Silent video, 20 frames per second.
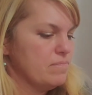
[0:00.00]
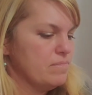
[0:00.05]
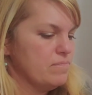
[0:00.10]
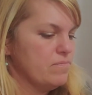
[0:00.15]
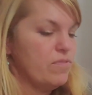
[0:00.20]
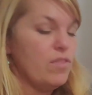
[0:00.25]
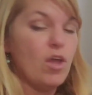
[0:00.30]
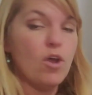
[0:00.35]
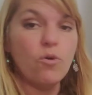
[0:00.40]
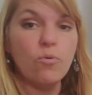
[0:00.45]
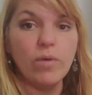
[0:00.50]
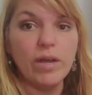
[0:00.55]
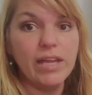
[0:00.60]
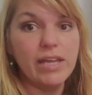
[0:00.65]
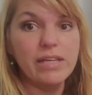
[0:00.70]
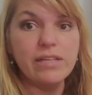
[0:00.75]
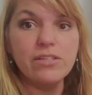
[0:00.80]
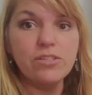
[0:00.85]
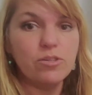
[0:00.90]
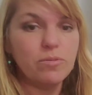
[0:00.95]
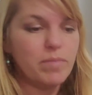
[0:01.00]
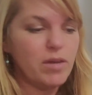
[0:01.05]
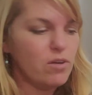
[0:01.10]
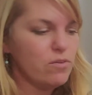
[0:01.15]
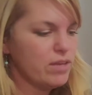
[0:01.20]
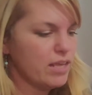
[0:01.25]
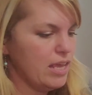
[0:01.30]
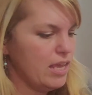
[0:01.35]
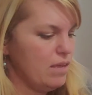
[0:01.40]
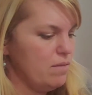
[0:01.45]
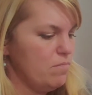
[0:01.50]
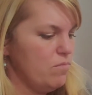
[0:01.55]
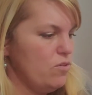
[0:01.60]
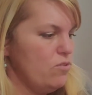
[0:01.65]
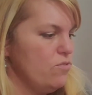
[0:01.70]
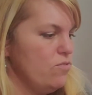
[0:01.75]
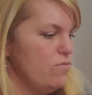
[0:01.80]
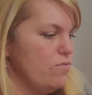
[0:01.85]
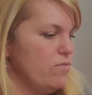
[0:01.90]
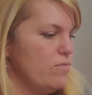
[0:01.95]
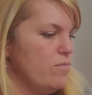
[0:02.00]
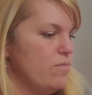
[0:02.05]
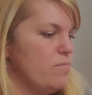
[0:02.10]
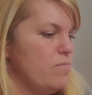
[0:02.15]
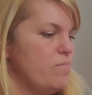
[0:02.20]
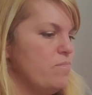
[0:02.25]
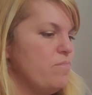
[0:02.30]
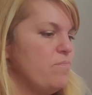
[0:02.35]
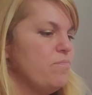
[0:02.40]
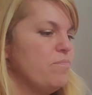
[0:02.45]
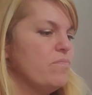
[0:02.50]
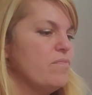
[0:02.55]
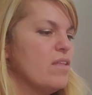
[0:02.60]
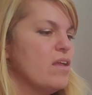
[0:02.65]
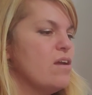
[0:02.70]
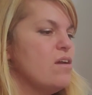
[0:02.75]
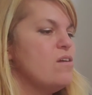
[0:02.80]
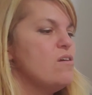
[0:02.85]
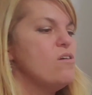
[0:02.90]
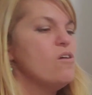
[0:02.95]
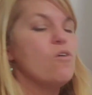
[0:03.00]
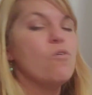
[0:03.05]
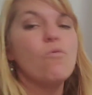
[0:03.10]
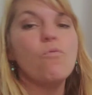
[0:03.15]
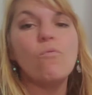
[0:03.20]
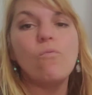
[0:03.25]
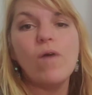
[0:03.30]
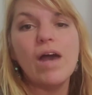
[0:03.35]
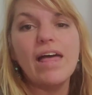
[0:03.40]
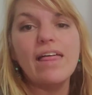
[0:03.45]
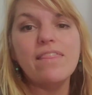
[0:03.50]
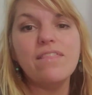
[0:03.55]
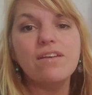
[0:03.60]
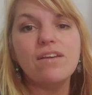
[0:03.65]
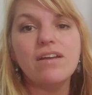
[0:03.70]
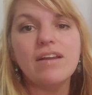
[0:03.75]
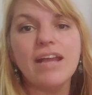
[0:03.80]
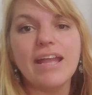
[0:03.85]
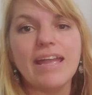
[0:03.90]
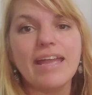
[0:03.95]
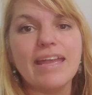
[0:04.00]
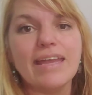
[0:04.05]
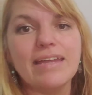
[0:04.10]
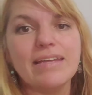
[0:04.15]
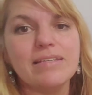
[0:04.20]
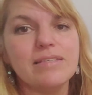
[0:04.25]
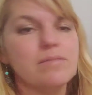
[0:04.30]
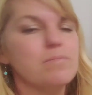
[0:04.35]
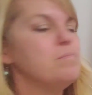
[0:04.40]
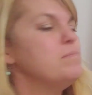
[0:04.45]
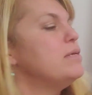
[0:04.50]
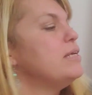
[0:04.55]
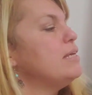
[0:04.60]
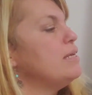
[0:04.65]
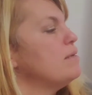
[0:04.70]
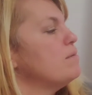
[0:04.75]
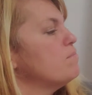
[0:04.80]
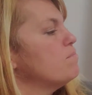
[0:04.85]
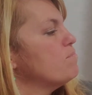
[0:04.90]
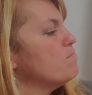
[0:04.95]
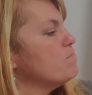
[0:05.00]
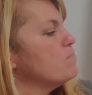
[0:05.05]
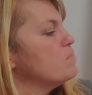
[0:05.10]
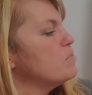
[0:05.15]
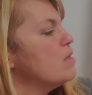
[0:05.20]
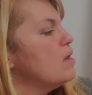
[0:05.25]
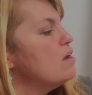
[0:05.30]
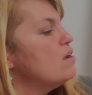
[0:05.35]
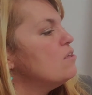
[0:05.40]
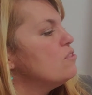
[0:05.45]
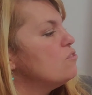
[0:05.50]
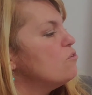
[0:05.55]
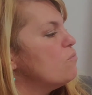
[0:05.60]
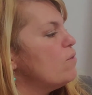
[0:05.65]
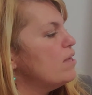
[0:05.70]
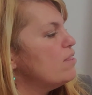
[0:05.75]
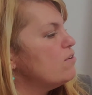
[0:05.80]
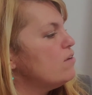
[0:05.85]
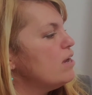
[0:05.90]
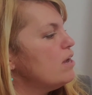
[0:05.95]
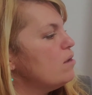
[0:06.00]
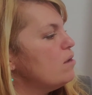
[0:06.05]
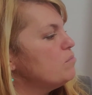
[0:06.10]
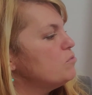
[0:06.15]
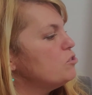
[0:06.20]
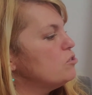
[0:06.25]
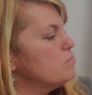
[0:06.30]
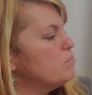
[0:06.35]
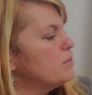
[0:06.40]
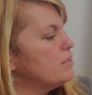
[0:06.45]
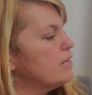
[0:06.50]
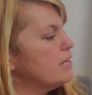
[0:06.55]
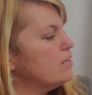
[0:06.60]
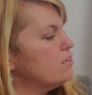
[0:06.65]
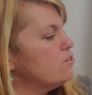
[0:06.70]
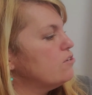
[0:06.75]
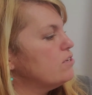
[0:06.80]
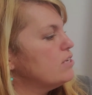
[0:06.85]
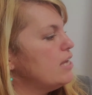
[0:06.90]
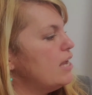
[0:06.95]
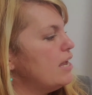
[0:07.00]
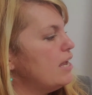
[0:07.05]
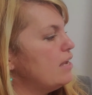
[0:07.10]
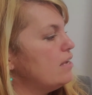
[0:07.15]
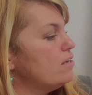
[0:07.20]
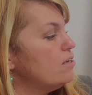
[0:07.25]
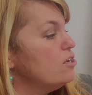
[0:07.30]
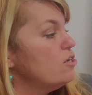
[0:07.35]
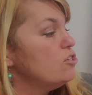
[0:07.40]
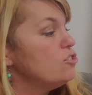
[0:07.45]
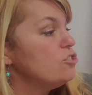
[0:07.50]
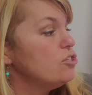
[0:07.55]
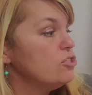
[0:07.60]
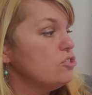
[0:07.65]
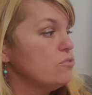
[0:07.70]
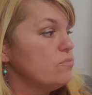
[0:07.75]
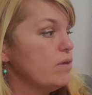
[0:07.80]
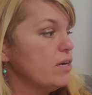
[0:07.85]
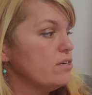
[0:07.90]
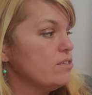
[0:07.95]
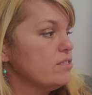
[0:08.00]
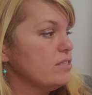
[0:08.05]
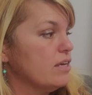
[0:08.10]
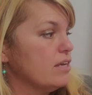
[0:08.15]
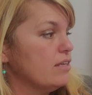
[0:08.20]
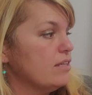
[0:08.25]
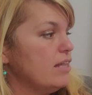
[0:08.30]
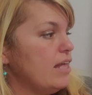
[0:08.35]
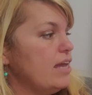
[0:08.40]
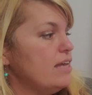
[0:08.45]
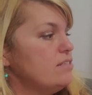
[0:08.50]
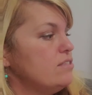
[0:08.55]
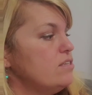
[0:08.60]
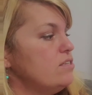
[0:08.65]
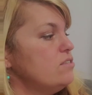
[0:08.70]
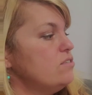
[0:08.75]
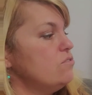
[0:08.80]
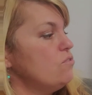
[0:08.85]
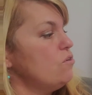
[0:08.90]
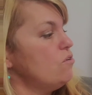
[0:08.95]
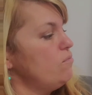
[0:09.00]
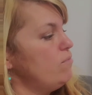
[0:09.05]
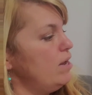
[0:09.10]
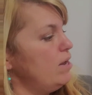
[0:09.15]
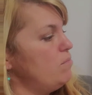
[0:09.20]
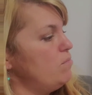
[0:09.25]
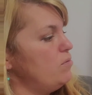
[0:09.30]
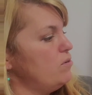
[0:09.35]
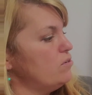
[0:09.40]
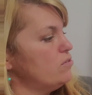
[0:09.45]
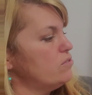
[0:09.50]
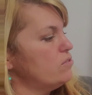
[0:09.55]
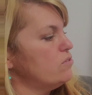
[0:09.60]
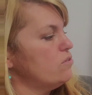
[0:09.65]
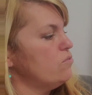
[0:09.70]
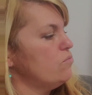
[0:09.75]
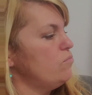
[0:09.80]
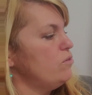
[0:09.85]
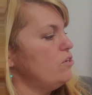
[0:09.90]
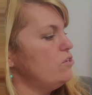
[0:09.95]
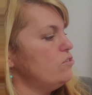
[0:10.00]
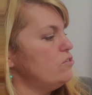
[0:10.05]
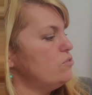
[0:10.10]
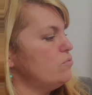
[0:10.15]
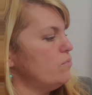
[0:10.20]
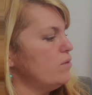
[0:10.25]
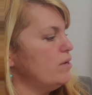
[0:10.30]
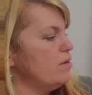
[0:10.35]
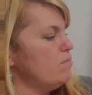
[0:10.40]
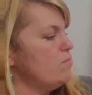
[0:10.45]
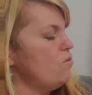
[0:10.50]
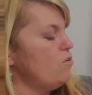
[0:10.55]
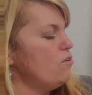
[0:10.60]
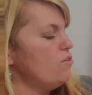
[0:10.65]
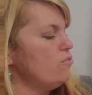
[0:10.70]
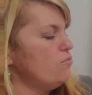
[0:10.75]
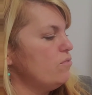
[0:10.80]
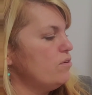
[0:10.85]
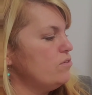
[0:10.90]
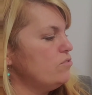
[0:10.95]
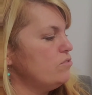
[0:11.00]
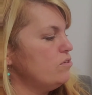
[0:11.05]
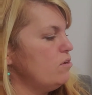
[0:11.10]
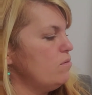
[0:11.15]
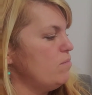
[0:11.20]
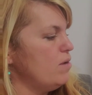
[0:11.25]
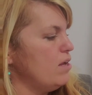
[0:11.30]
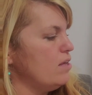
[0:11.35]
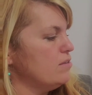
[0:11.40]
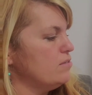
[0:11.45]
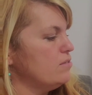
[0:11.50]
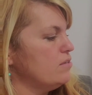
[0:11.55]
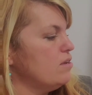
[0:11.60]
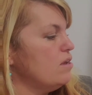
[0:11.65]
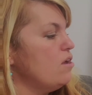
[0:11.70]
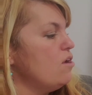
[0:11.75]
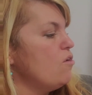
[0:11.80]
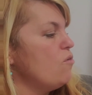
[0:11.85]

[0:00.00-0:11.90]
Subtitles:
No wind, your boat can't move. Weather and me. The weather helps you plan your day. Should you wear sunglasses or rain boots? Will you swim or throw snowballs?